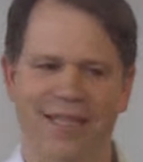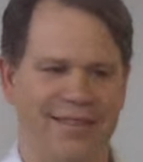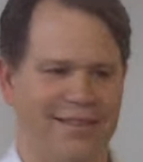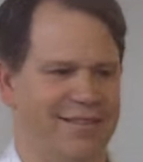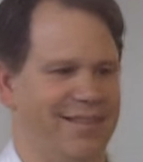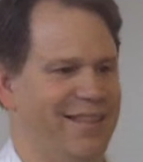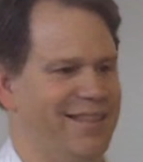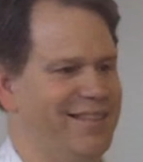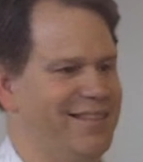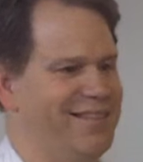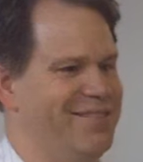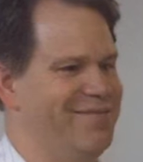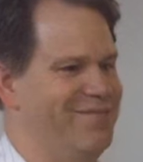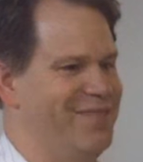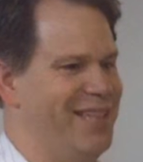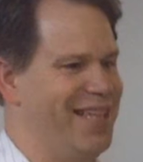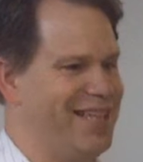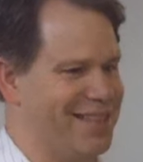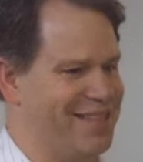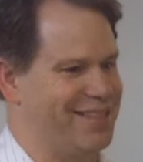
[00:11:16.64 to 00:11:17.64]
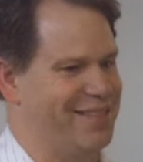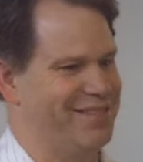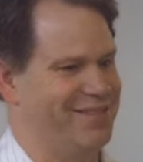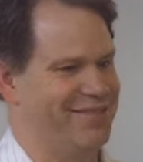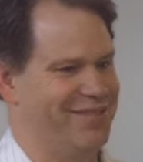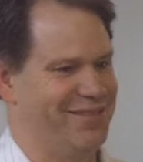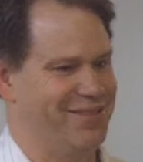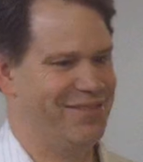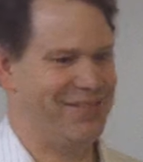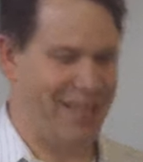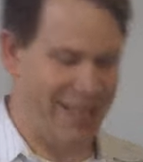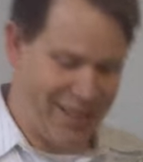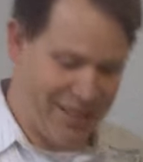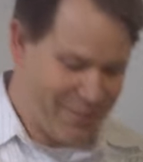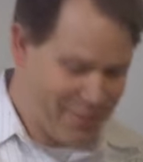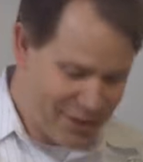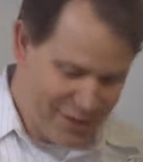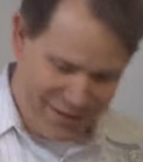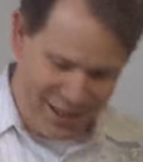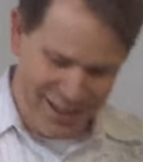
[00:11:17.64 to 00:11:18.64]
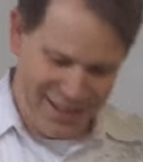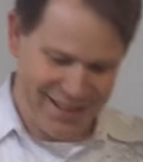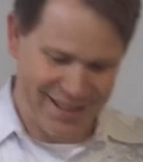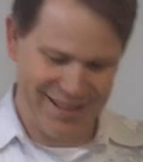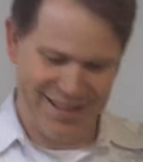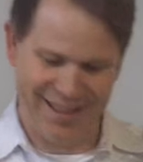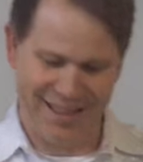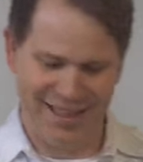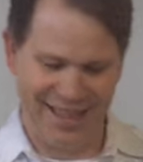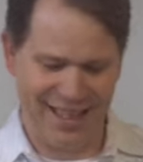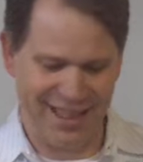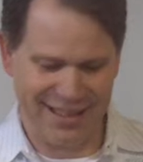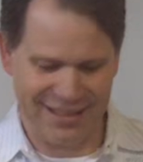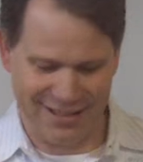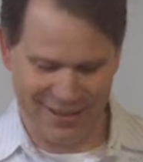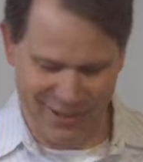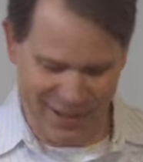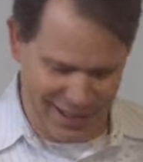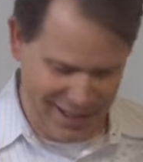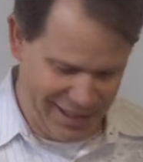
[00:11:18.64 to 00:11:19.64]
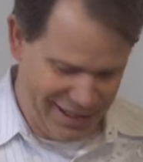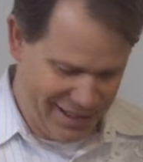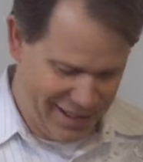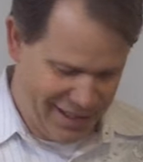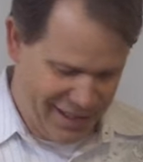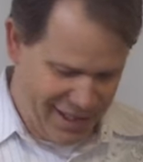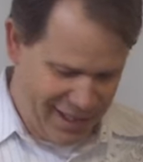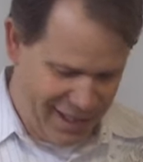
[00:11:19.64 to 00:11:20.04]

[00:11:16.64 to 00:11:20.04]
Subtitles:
That's nice. Thanks. And then you move on to the next one.